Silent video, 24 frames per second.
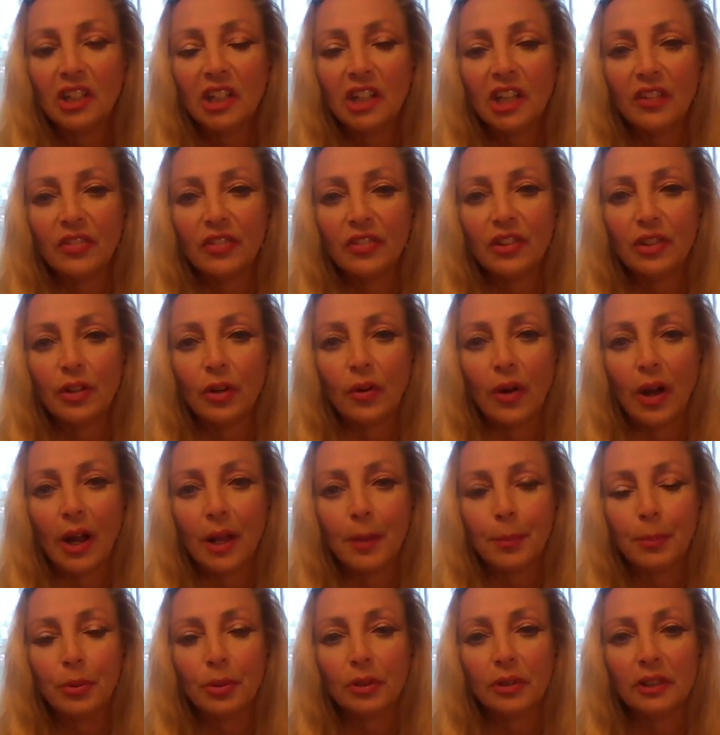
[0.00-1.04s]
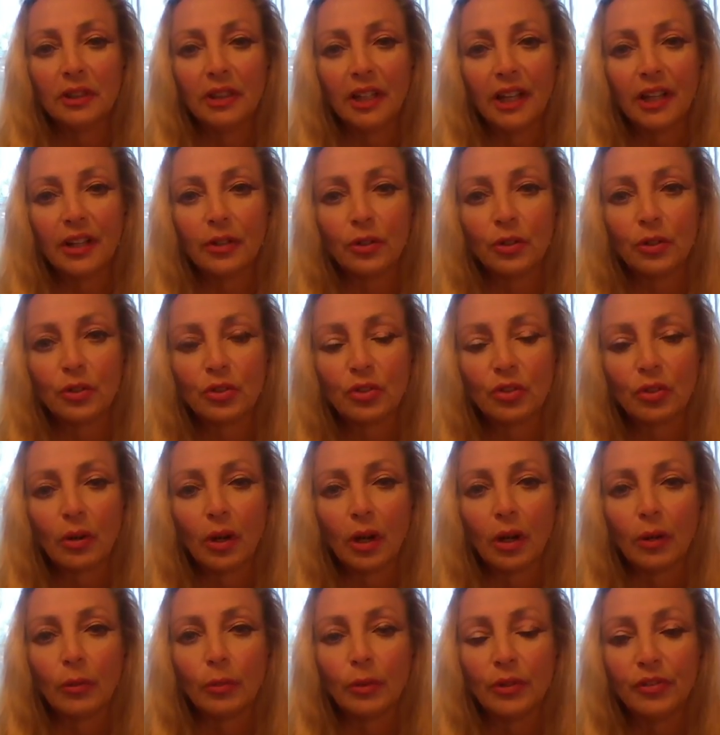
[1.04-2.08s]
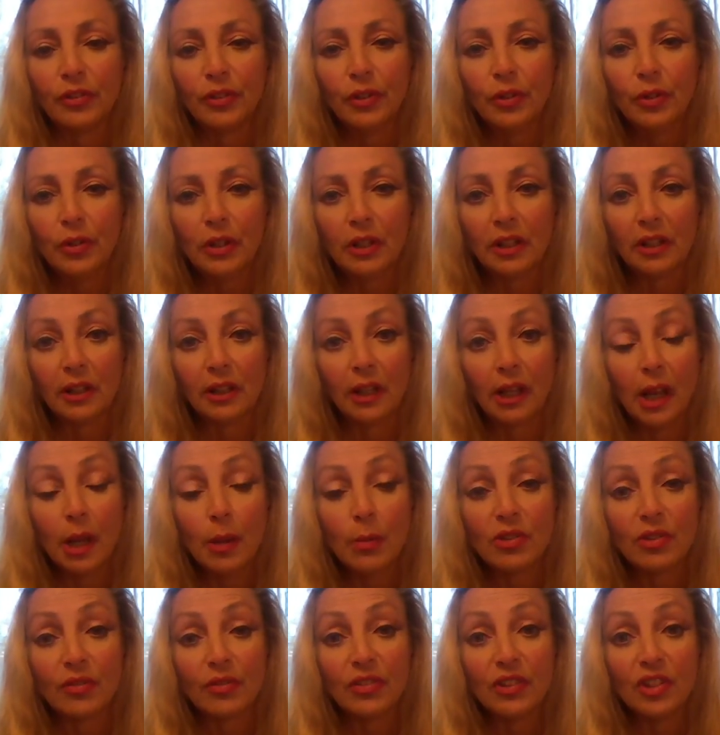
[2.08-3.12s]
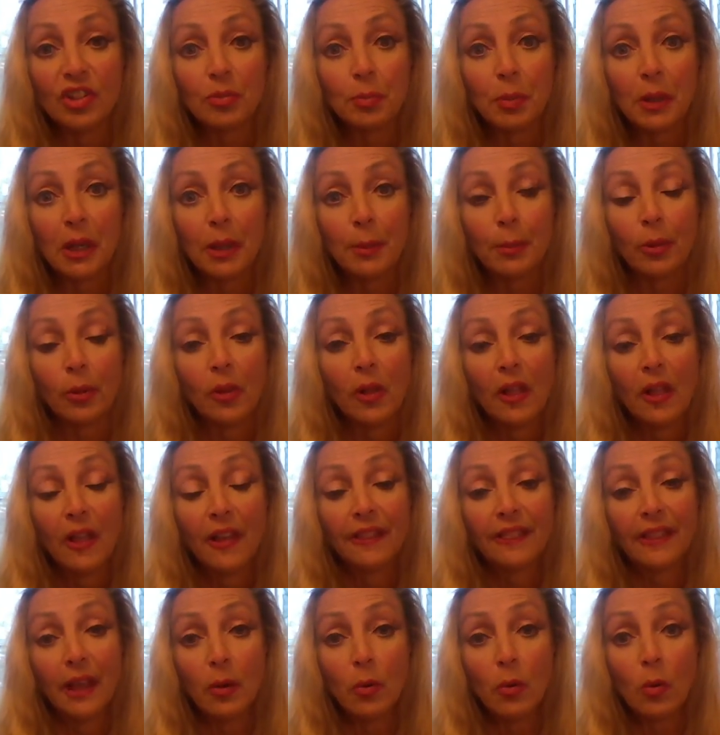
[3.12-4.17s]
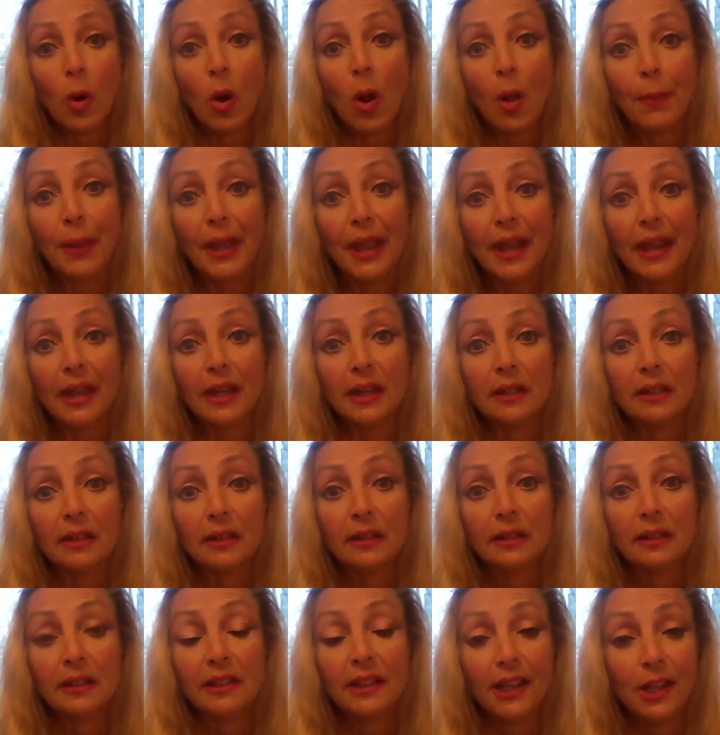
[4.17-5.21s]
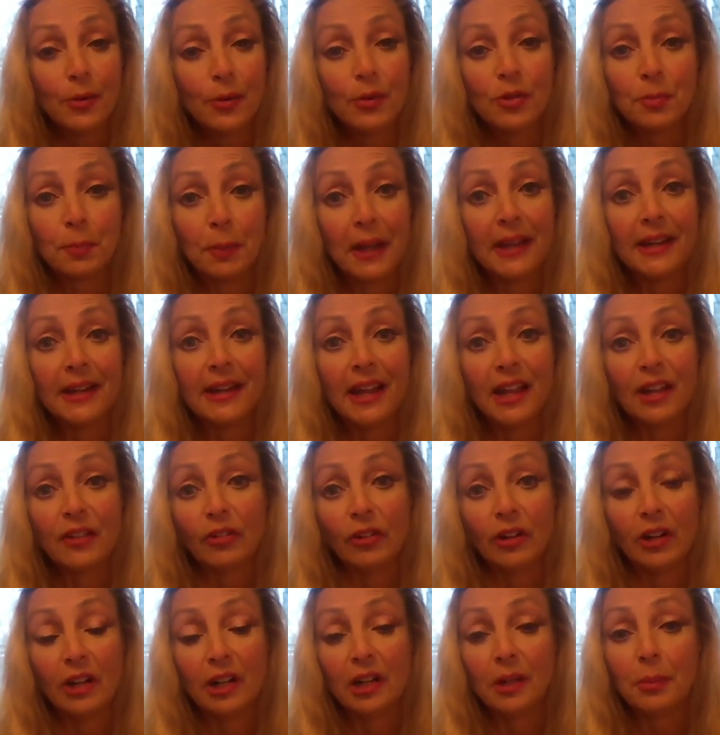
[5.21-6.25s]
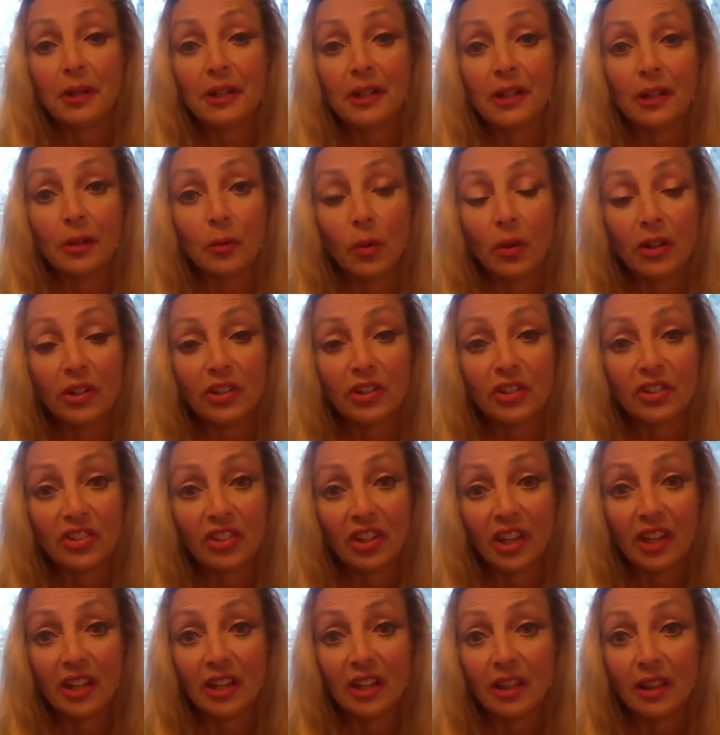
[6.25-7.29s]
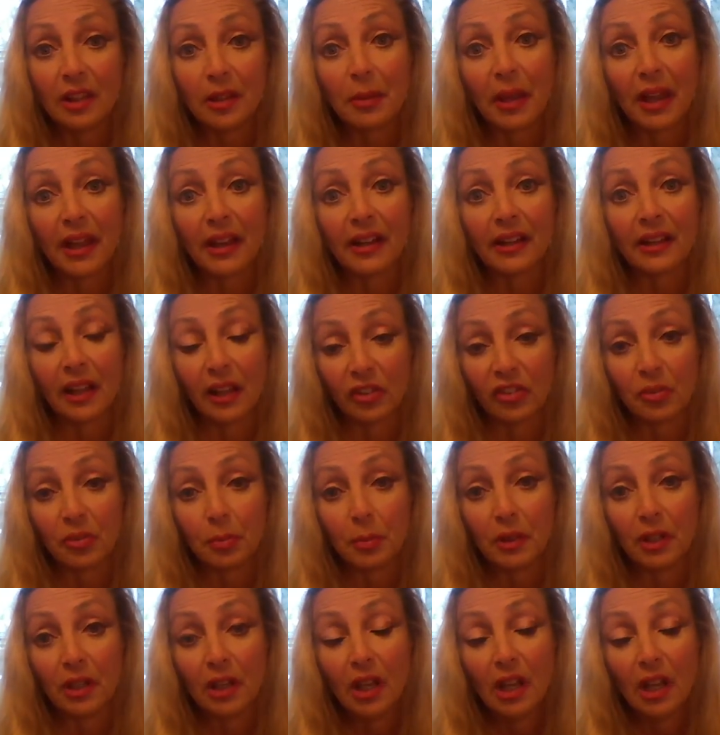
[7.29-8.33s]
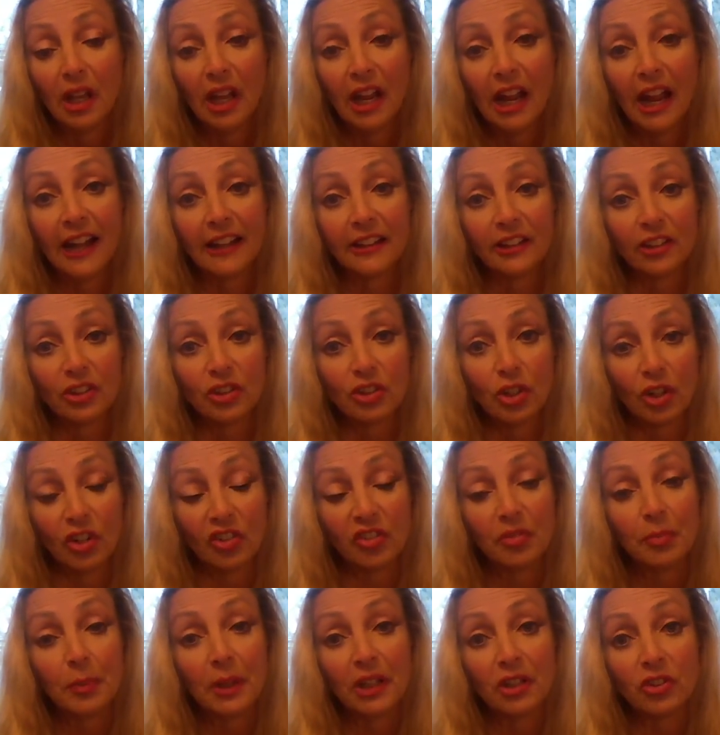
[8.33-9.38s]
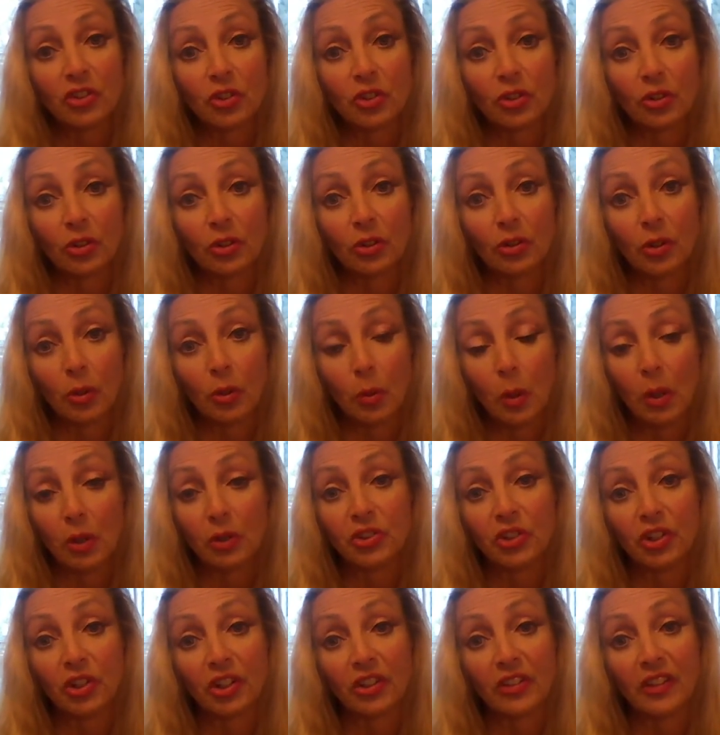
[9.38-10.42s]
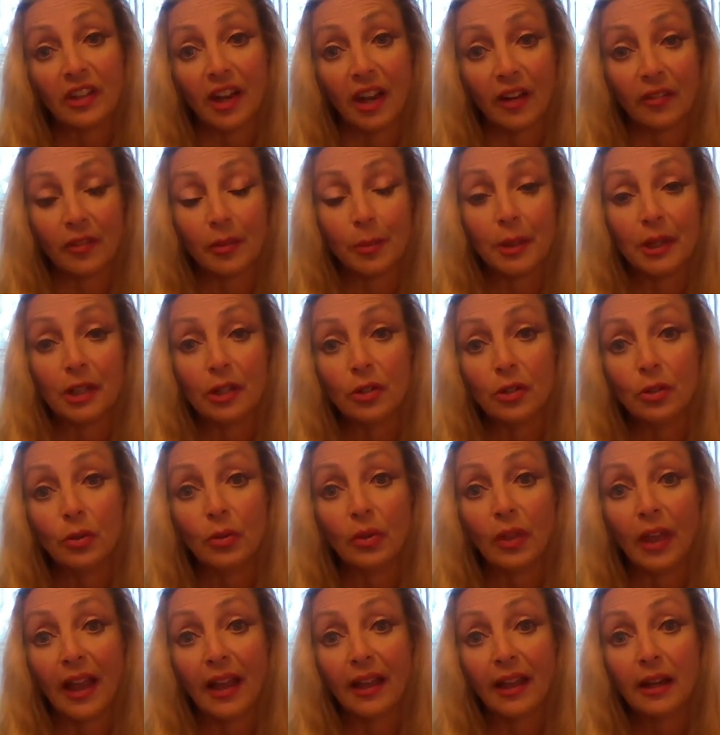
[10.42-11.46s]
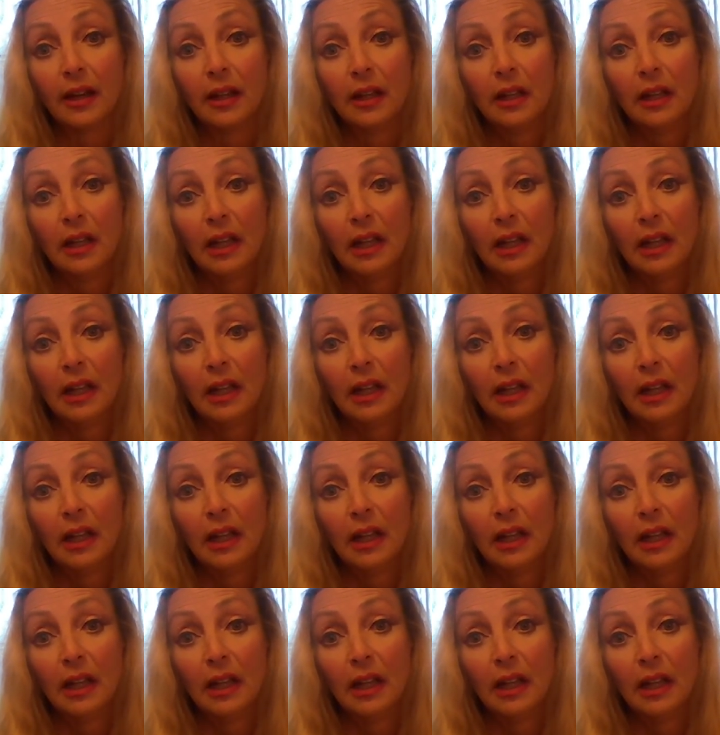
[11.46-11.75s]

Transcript: Even though I put letters refuting claims of these people, they were all paid. It was payday for anybody that wanted to say anything bad against me, and the sheriff made sure, Kowalczyk, that everybody knew that.